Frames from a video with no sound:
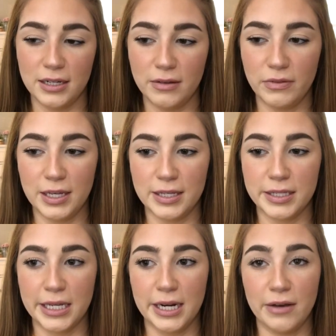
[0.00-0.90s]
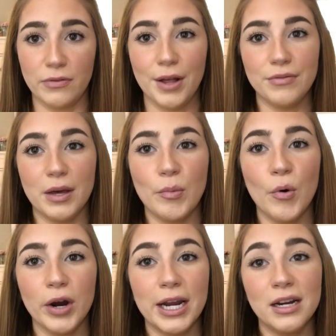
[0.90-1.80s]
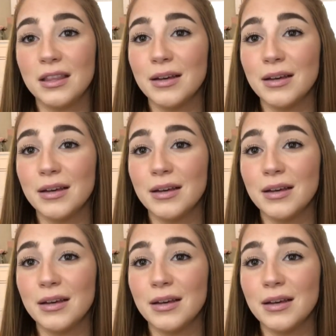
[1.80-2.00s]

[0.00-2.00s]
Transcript: any of these and have loved them or hated